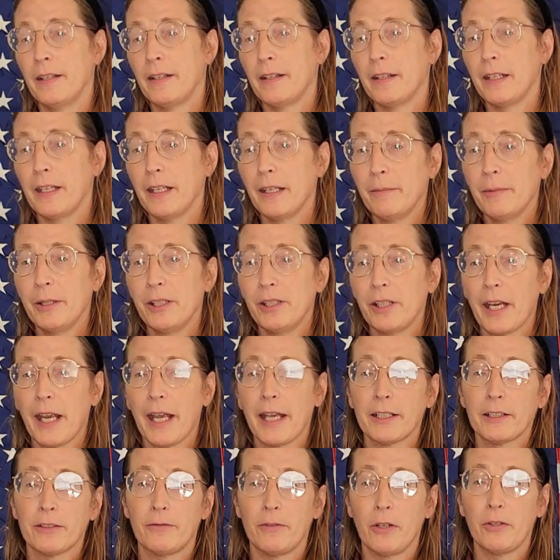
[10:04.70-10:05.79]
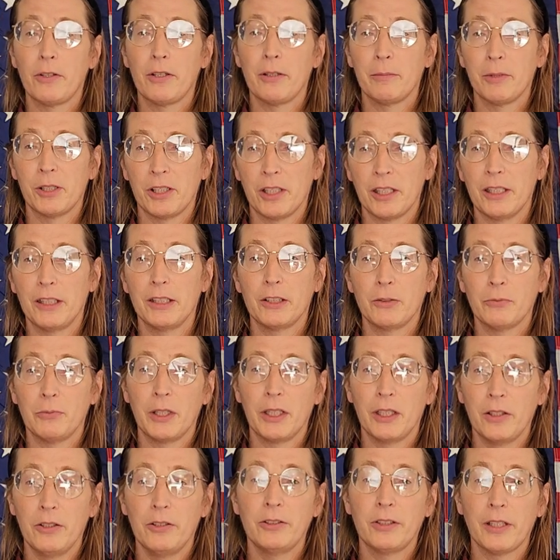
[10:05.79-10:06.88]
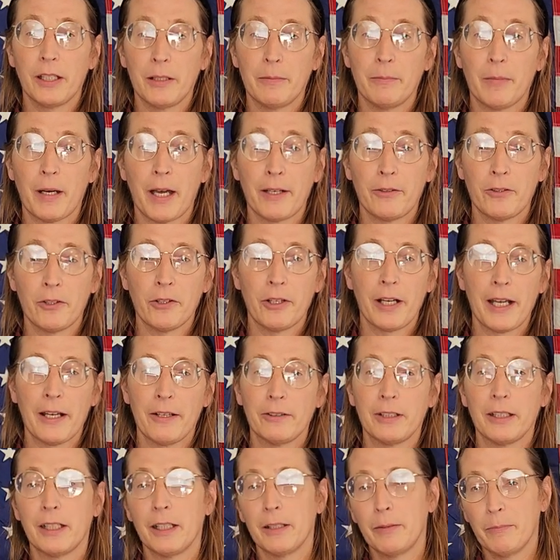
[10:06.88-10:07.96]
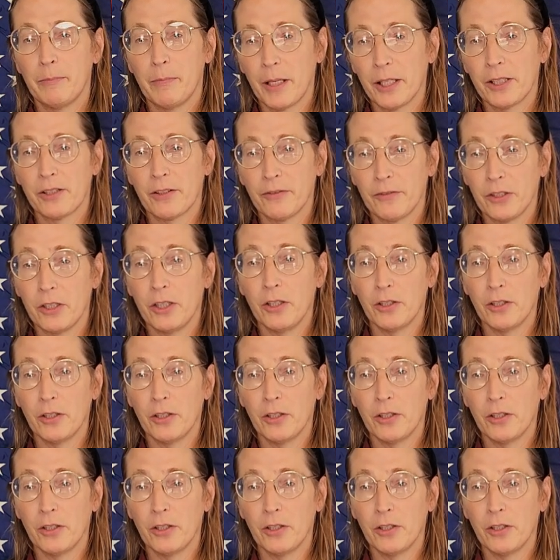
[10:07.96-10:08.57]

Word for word: The ImageCast voting machines we use in Monroe County and much of New